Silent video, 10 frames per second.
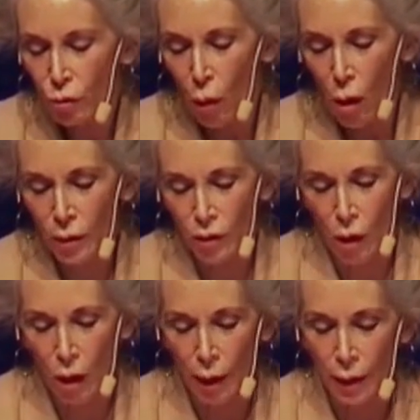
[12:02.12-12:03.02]
draws
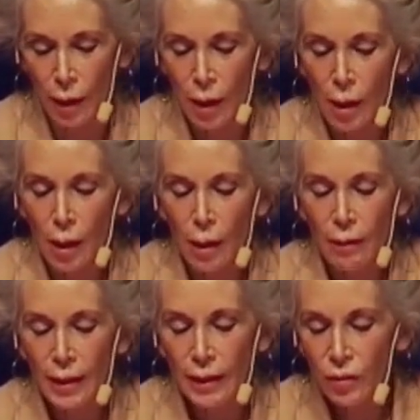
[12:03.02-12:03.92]
on
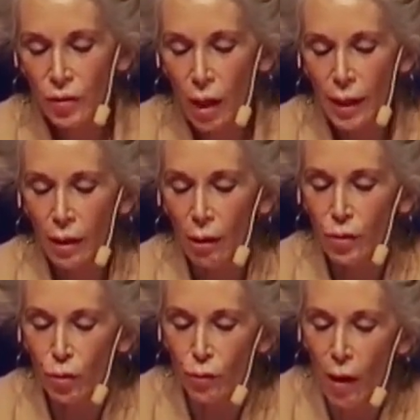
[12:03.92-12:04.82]
the insight of
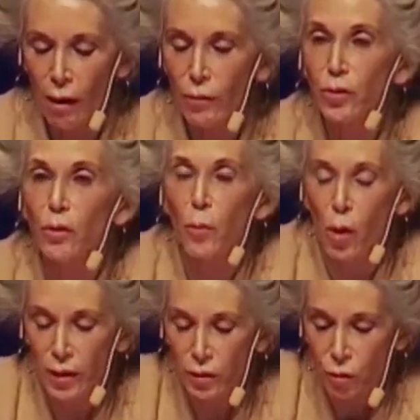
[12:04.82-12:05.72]
survivors of
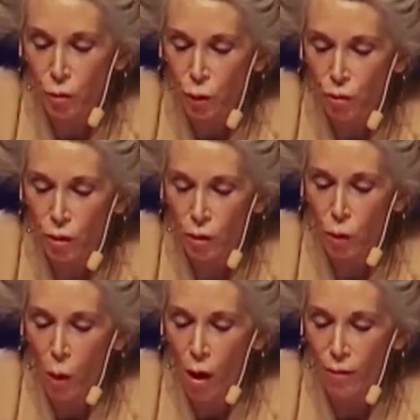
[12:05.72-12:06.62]
prostitution
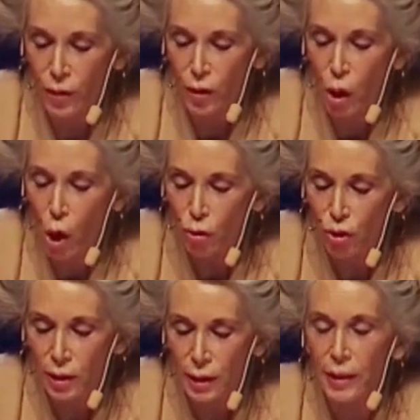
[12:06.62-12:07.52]
who often
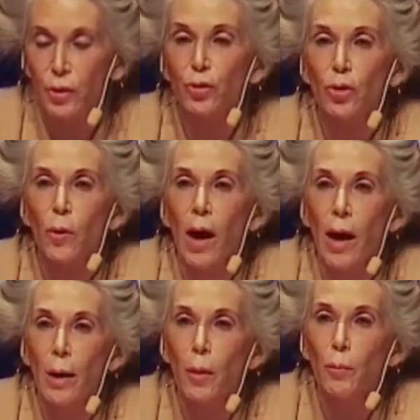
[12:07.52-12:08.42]
cogently
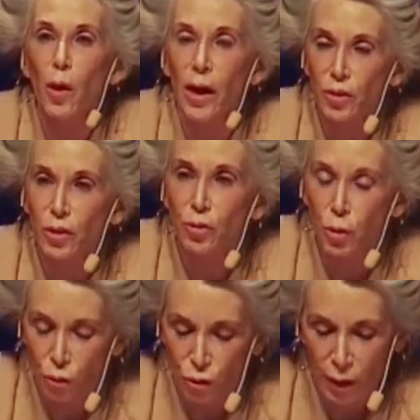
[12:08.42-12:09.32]
describe
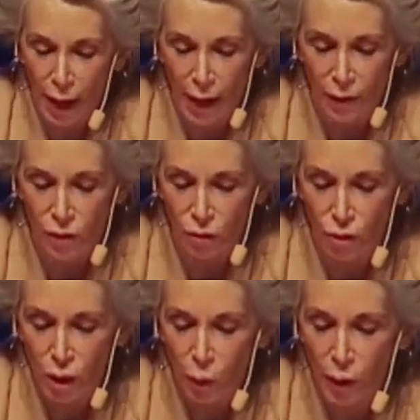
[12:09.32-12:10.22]
prostitution as
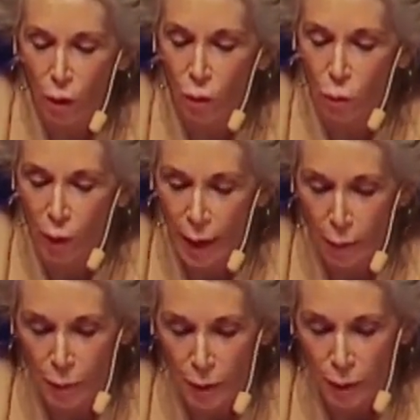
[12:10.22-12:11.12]
serial rape.